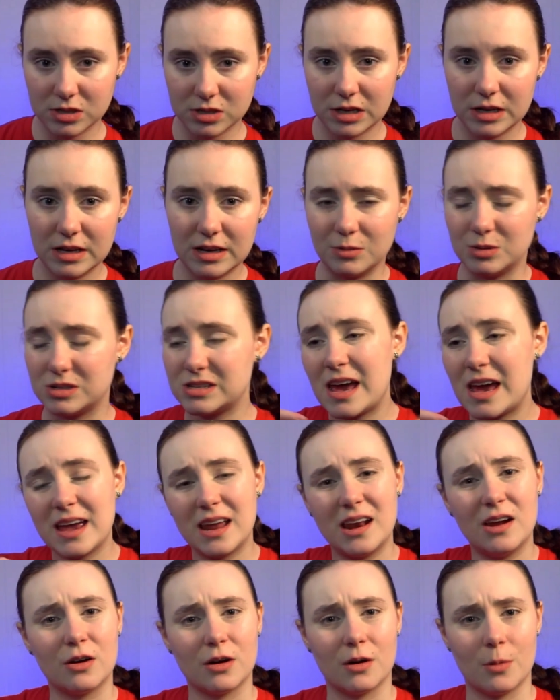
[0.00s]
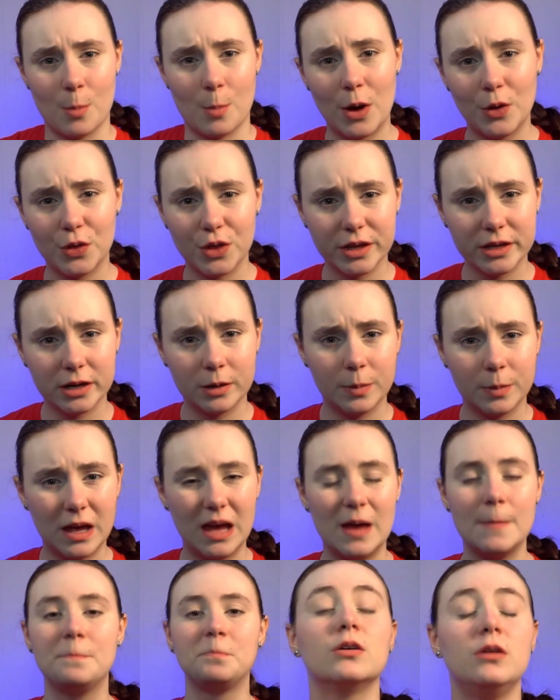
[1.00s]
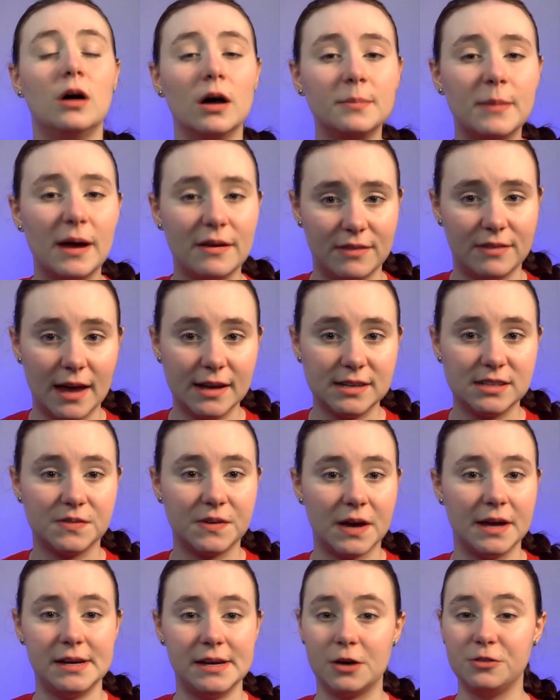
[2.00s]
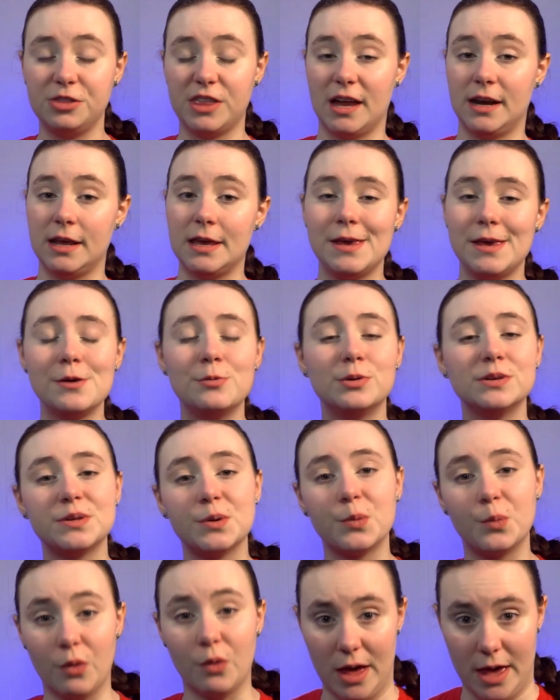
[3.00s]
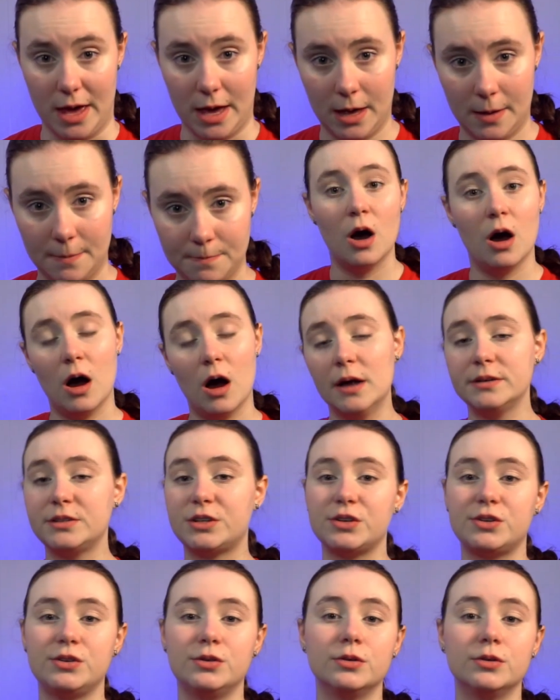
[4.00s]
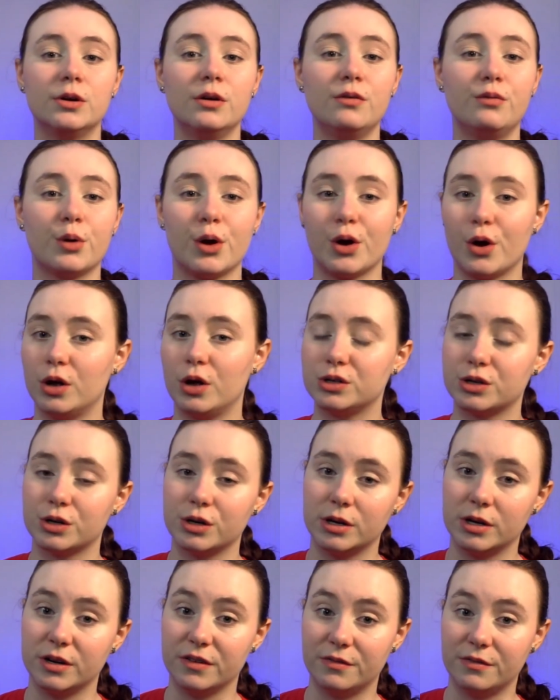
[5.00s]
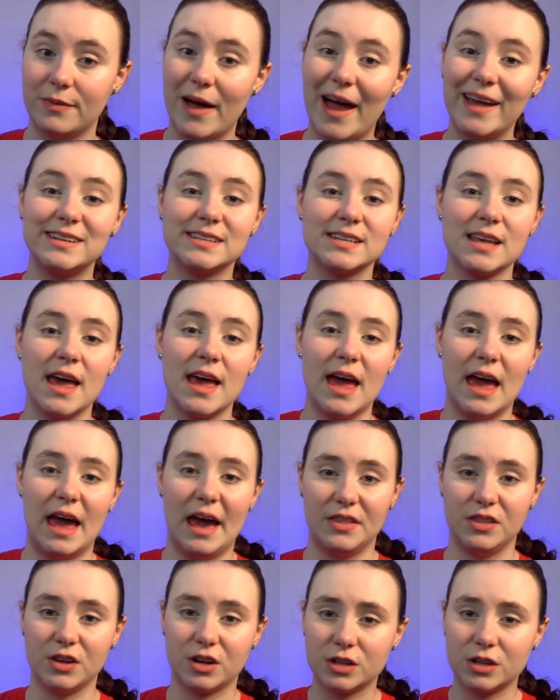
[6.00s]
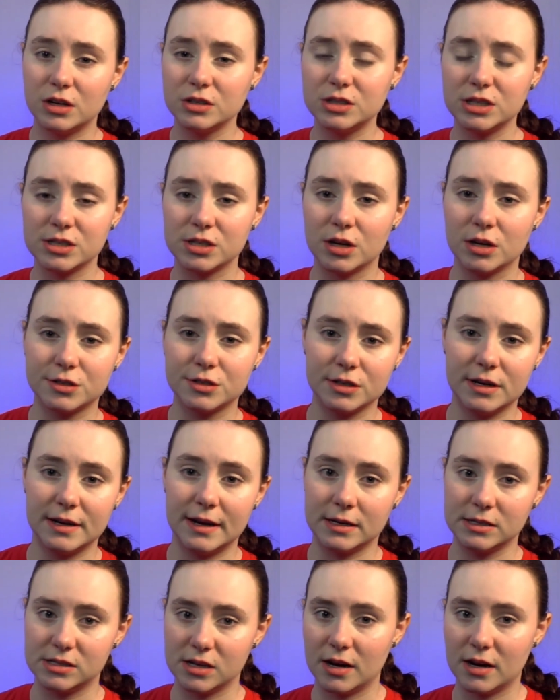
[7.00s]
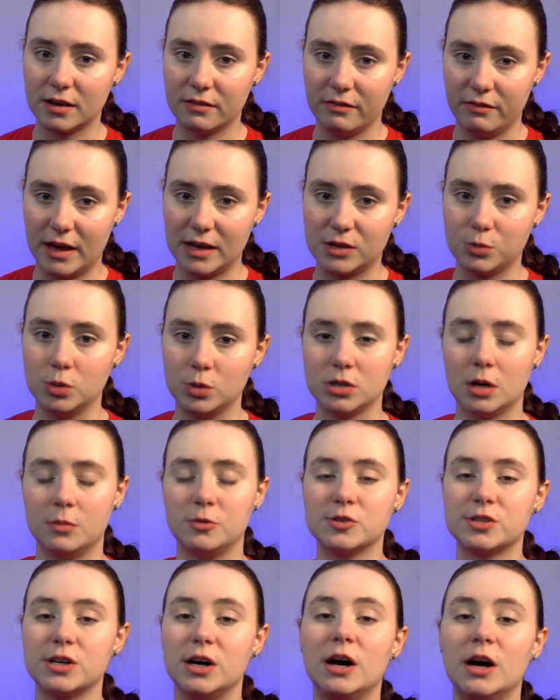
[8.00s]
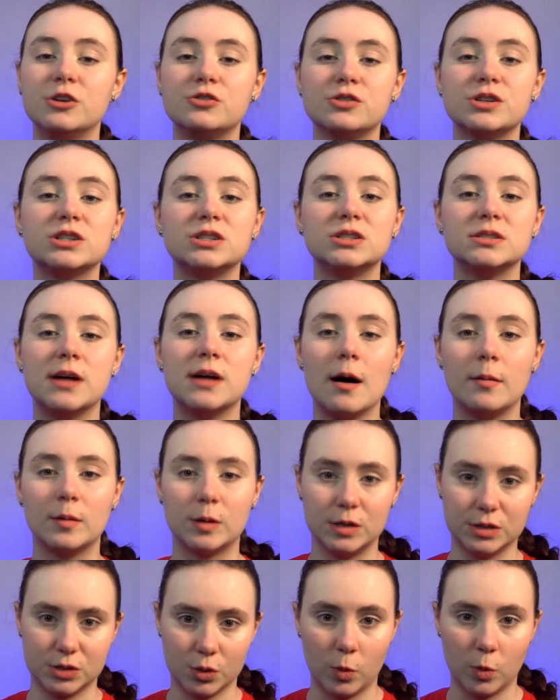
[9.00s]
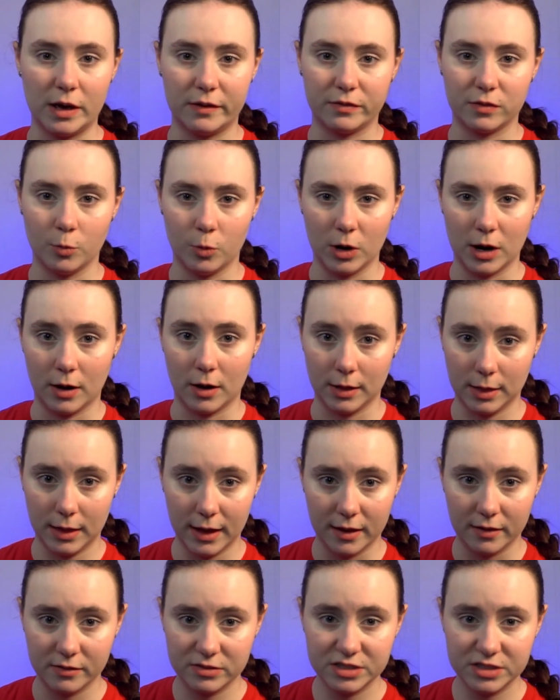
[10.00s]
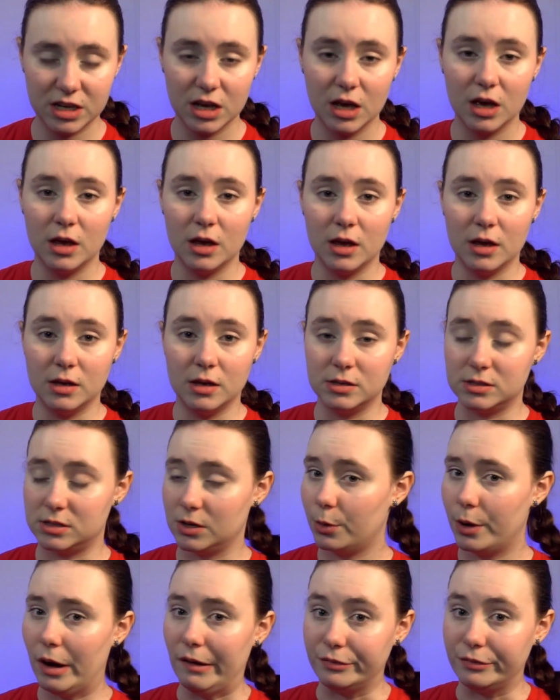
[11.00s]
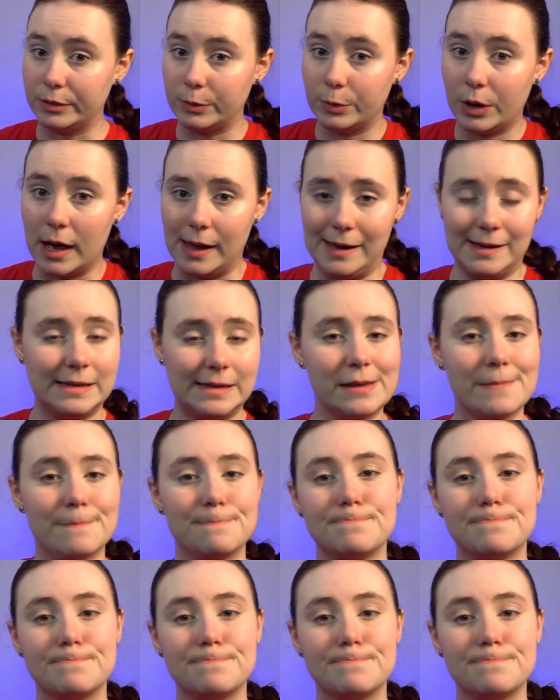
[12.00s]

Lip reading: it. It was hanging out of her mouth a little bit. Called my vet to find out that he was away. On to Google for an alternative vet, and the closest alternate exotic vet was almost 100 kilometers away from where I lived. So off we went.